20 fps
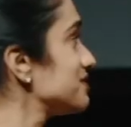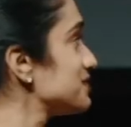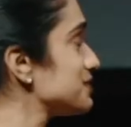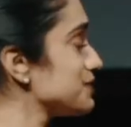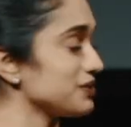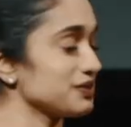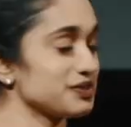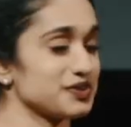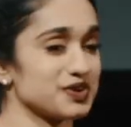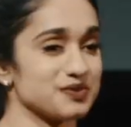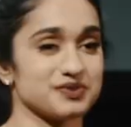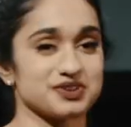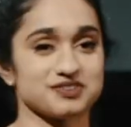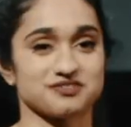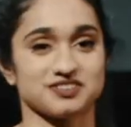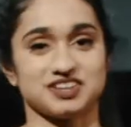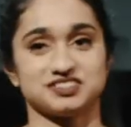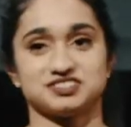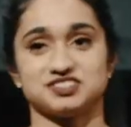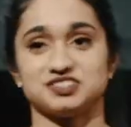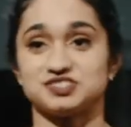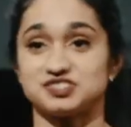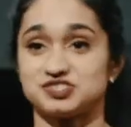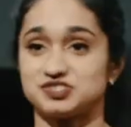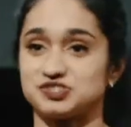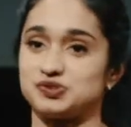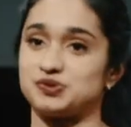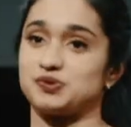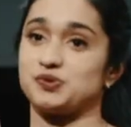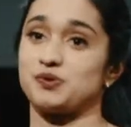give you a little bit of
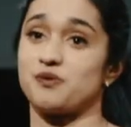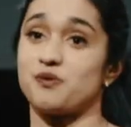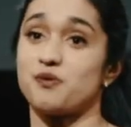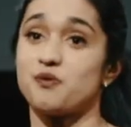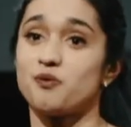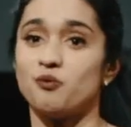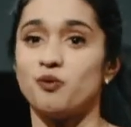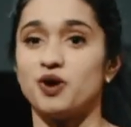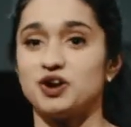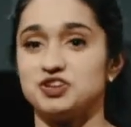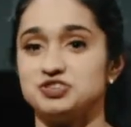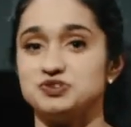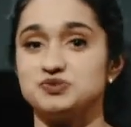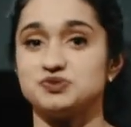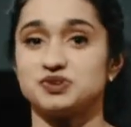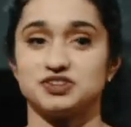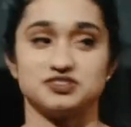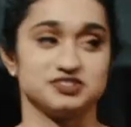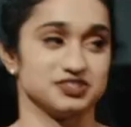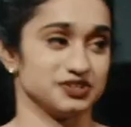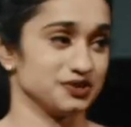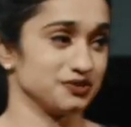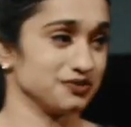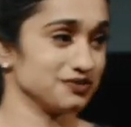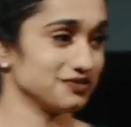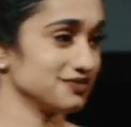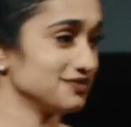lessons to what you can do.